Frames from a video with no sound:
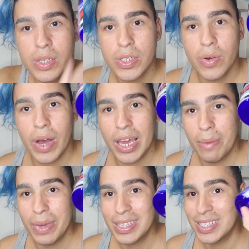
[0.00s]
So I
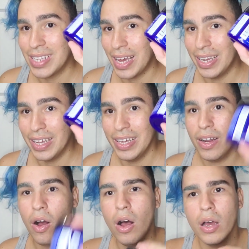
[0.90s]
am
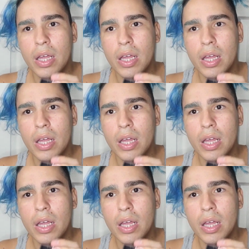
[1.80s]
excited. Oh,